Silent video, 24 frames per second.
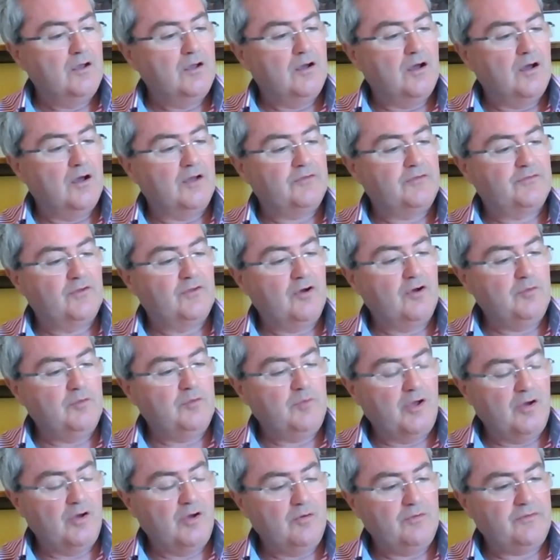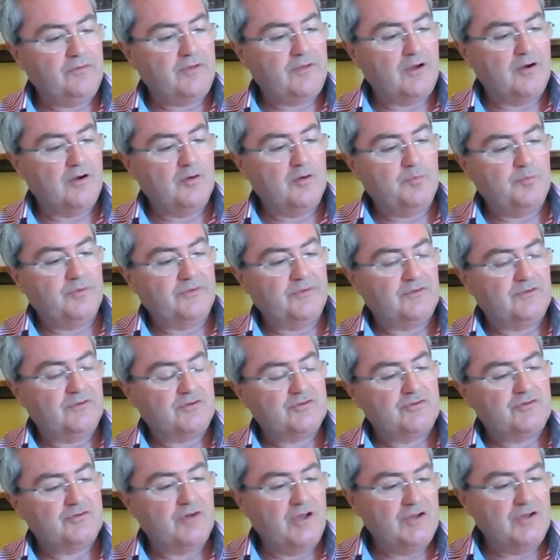I saw in my own therapist a
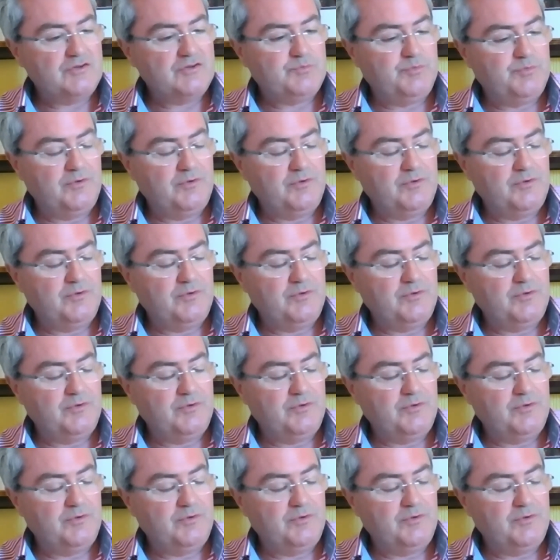strange